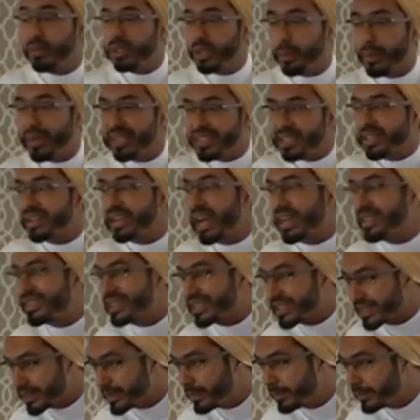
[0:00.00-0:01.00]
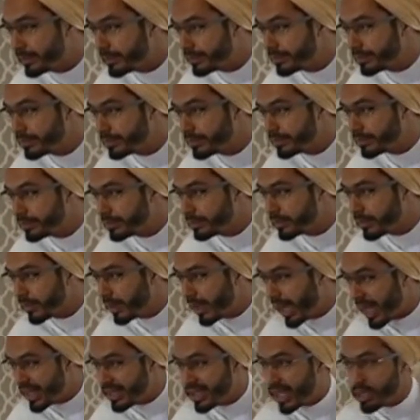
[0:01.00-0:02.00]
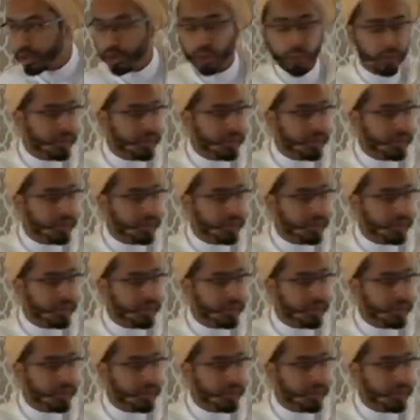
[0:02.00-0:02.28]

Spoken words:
with it when it's a crisis. And that too,